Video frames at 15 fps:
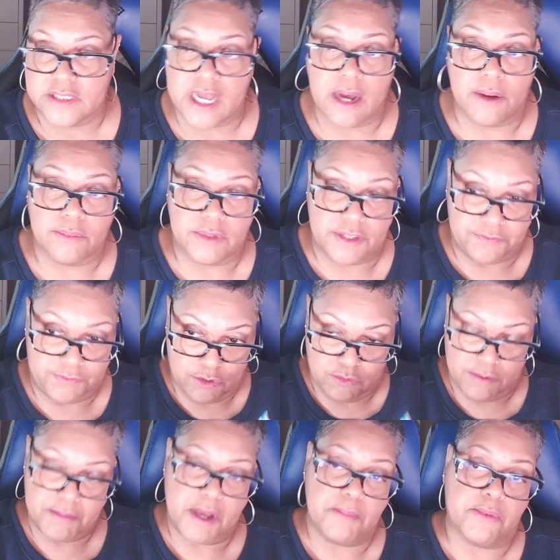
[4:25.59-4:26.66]
Now, if you
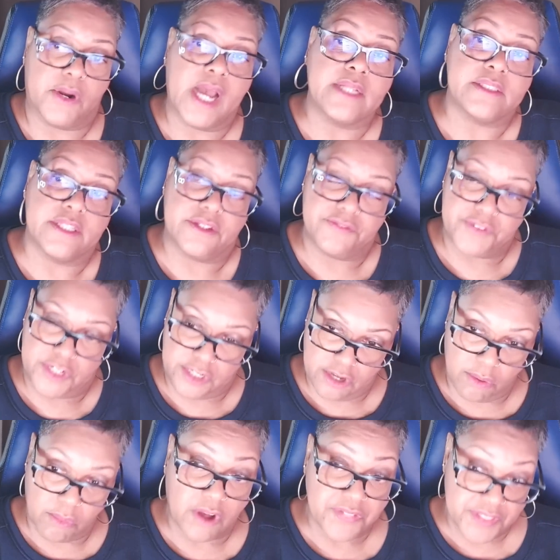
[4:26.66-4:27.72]
remember, I did a
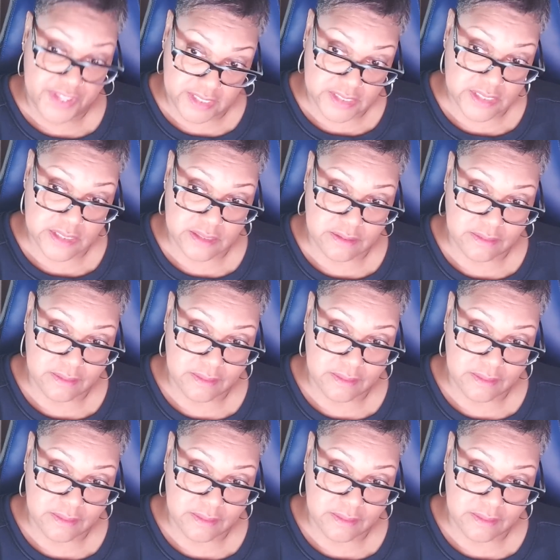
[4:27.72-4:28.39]
video on this,